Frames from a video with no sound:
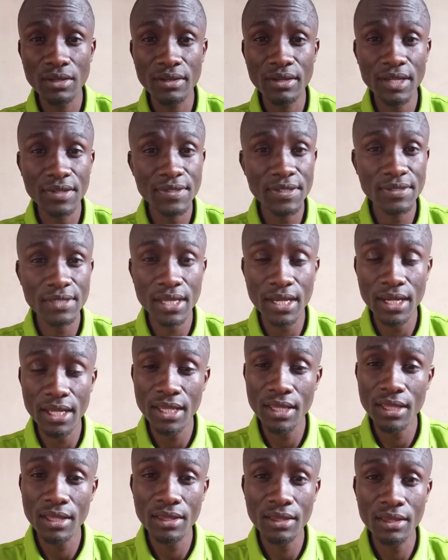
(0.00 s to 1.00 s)

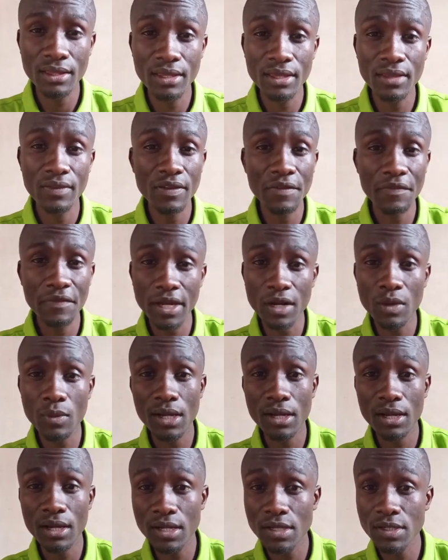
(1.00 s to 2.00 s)
necessary in the third
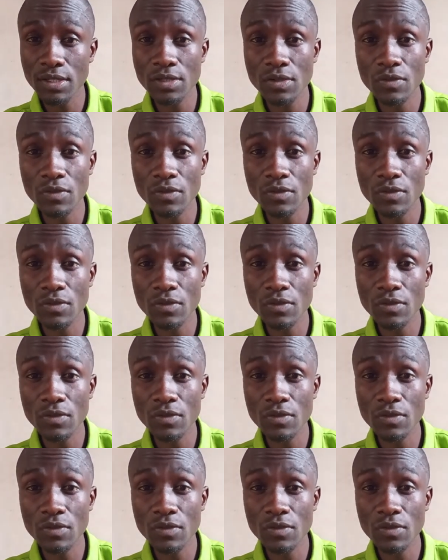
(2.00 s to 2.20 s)
world country